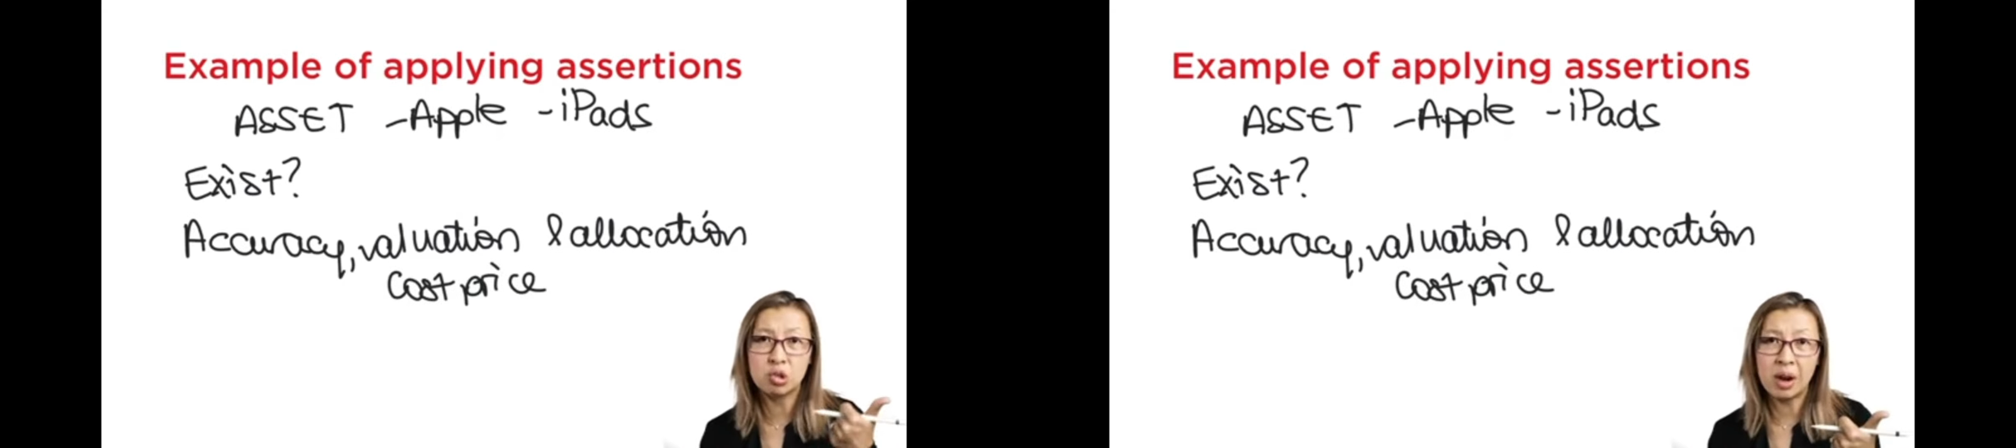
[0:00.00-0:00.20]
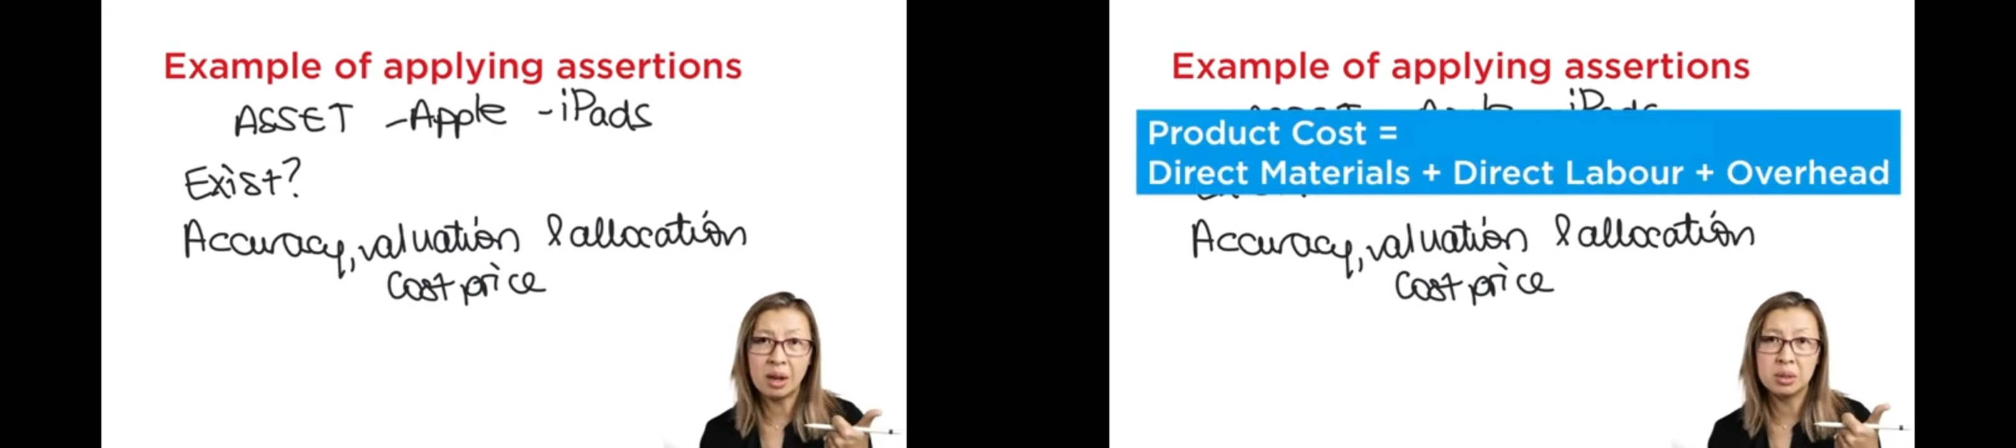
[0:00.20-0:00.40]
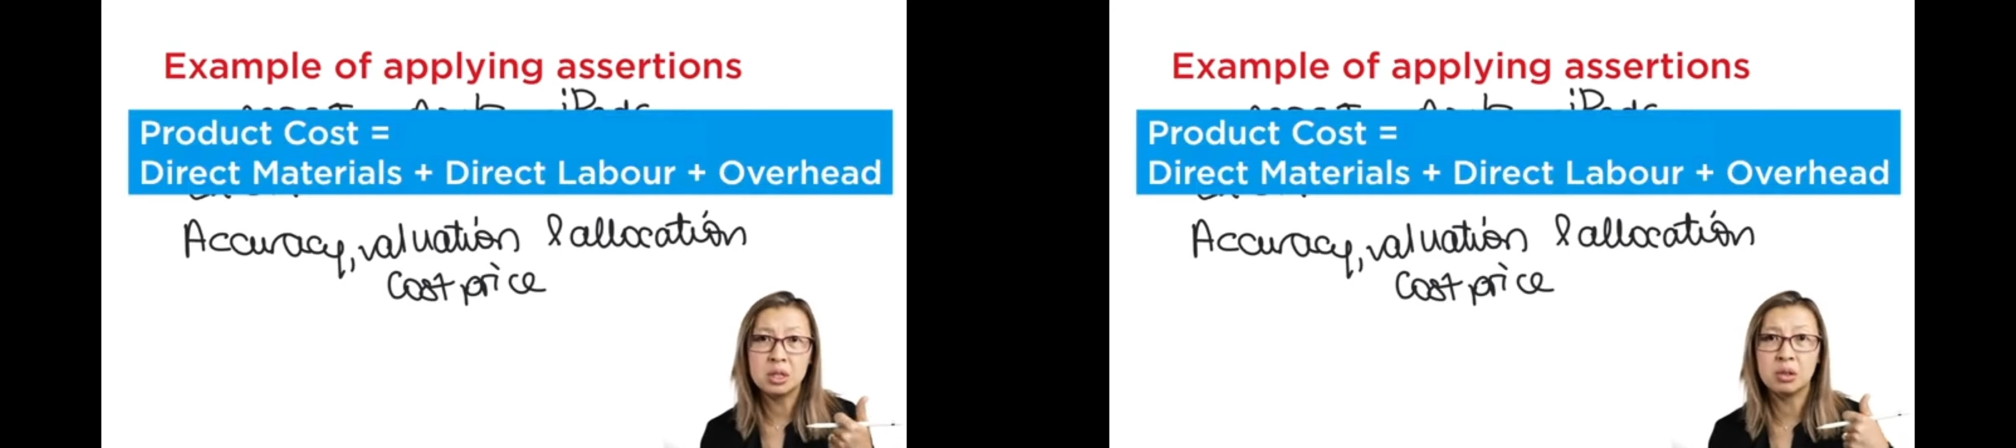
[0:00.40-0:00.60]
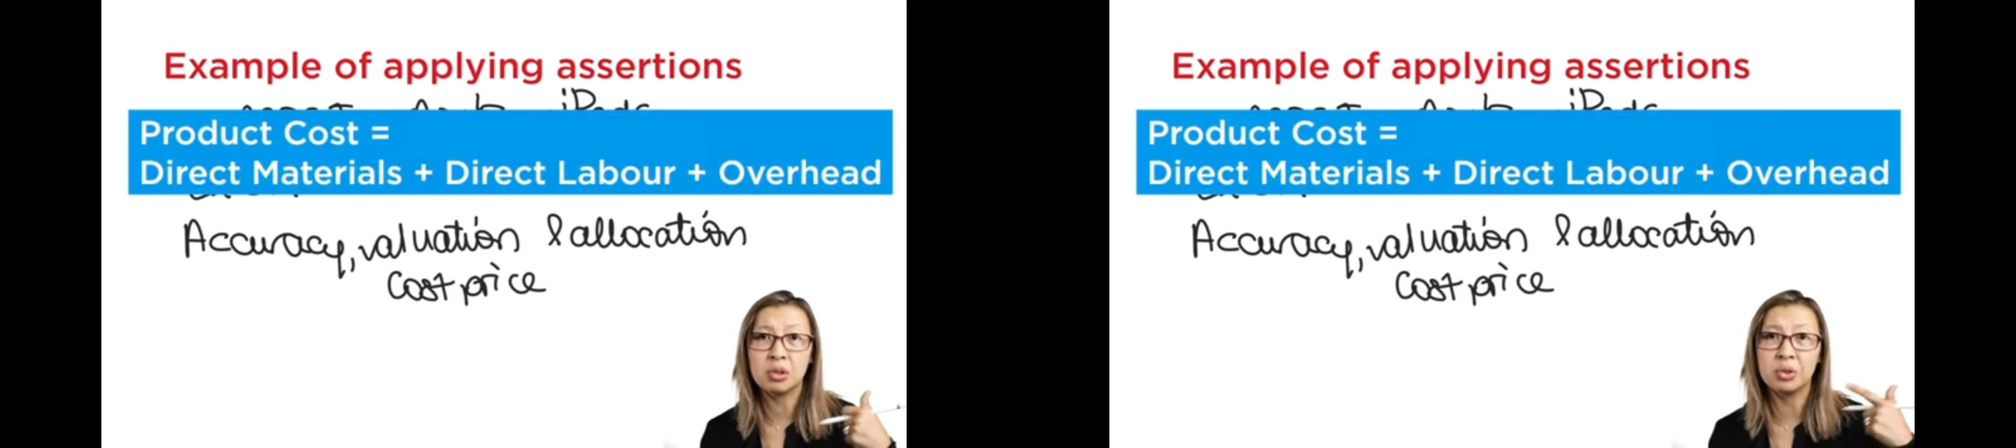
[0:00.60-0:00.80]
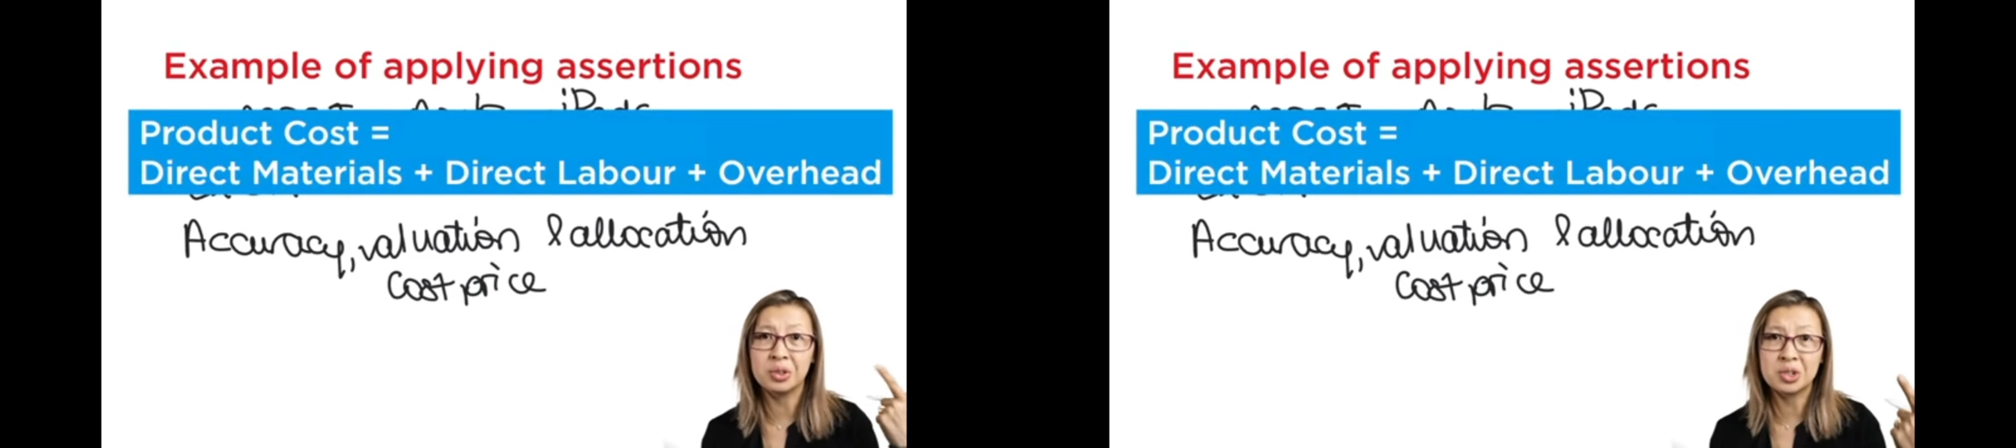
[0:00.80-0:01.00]
the direct
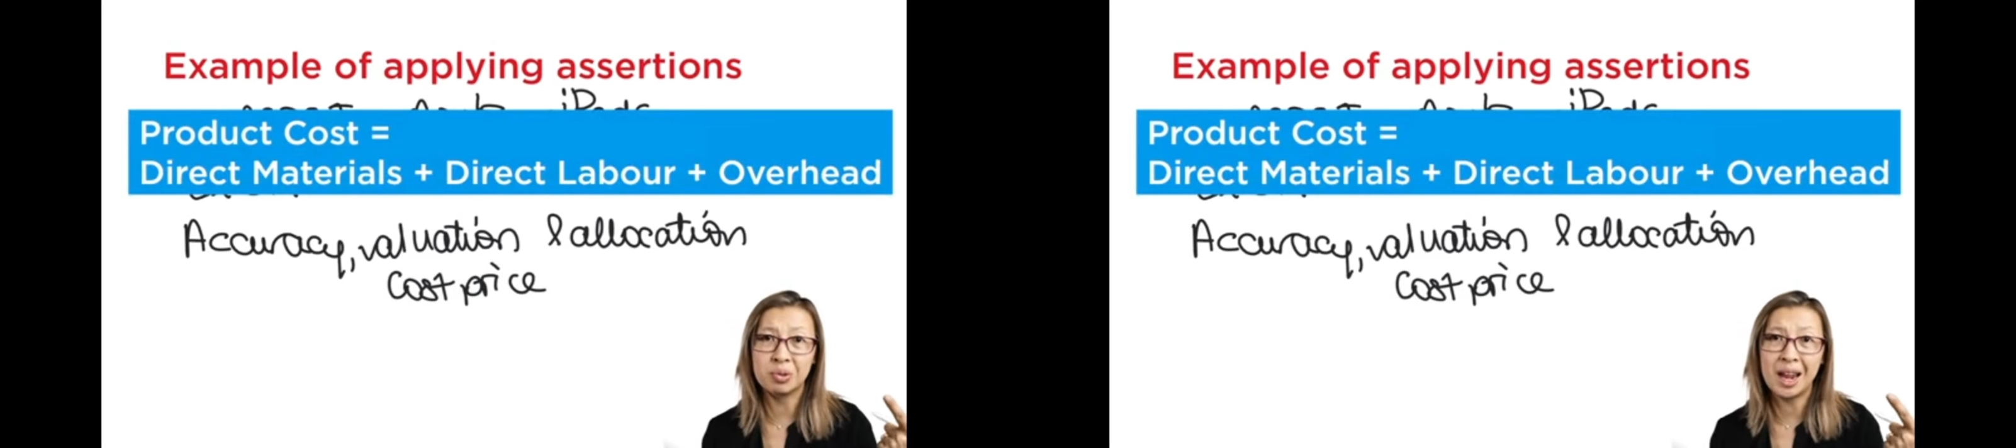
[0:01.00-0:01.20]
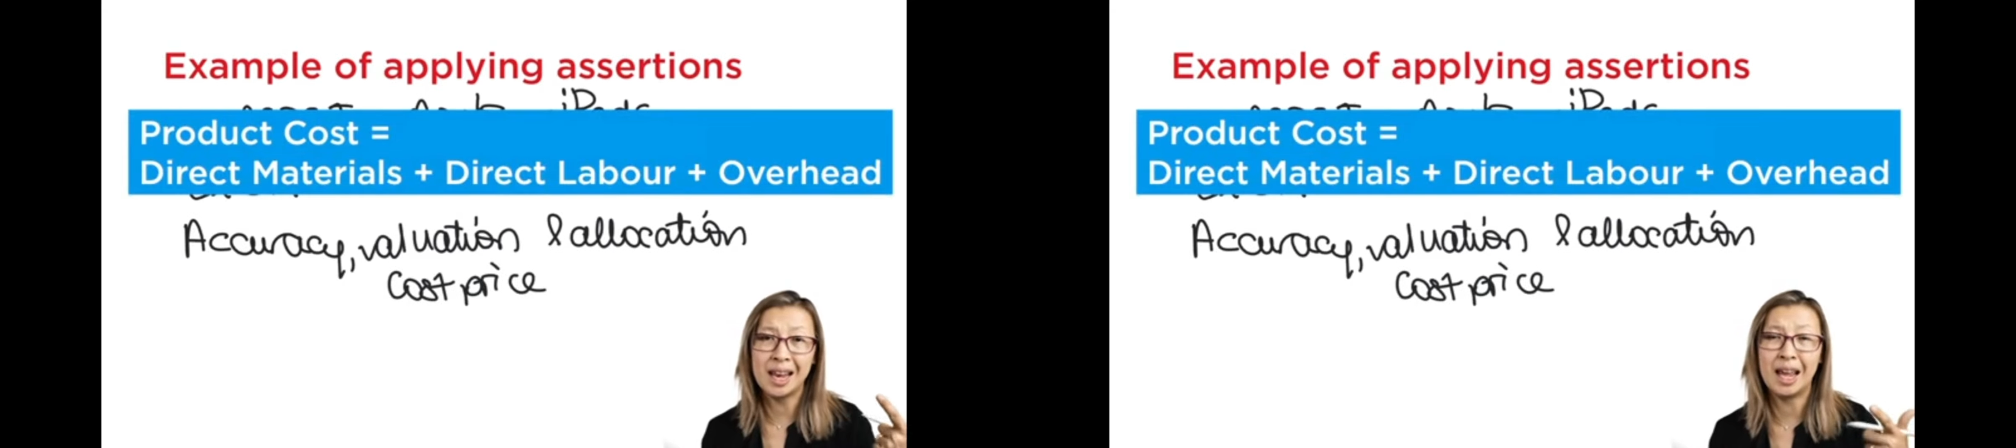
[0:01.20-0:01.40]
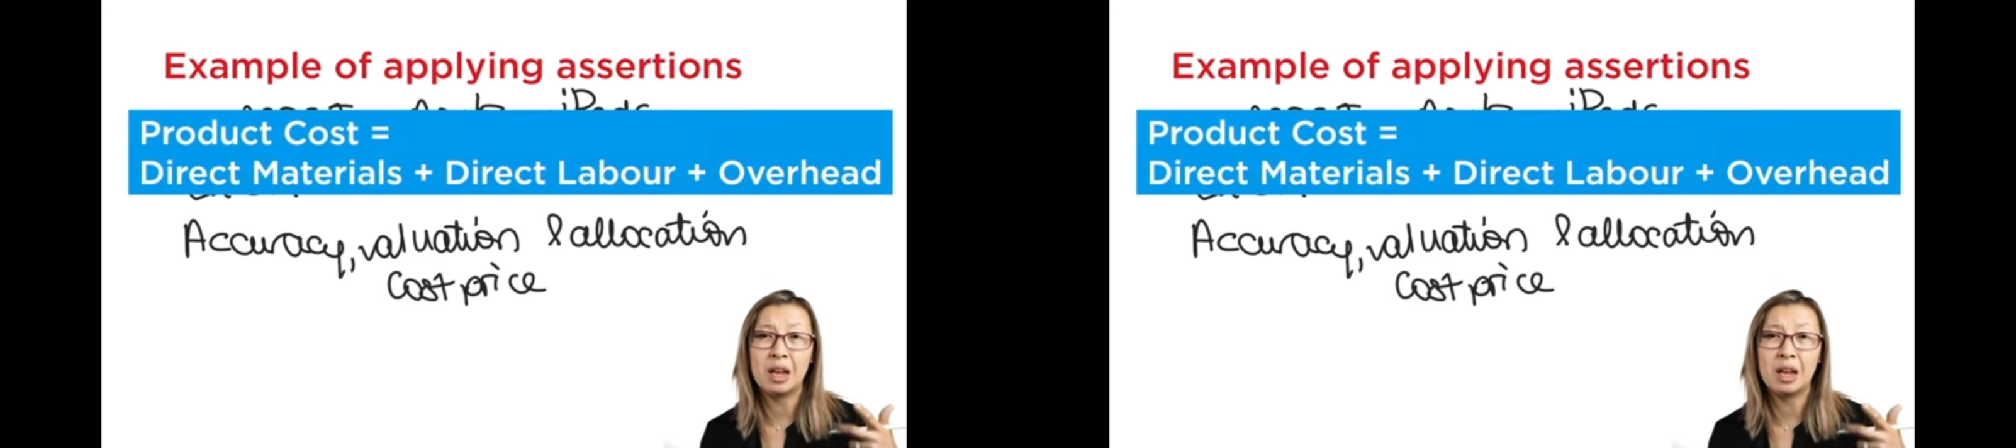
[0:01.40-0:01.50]
material, the direct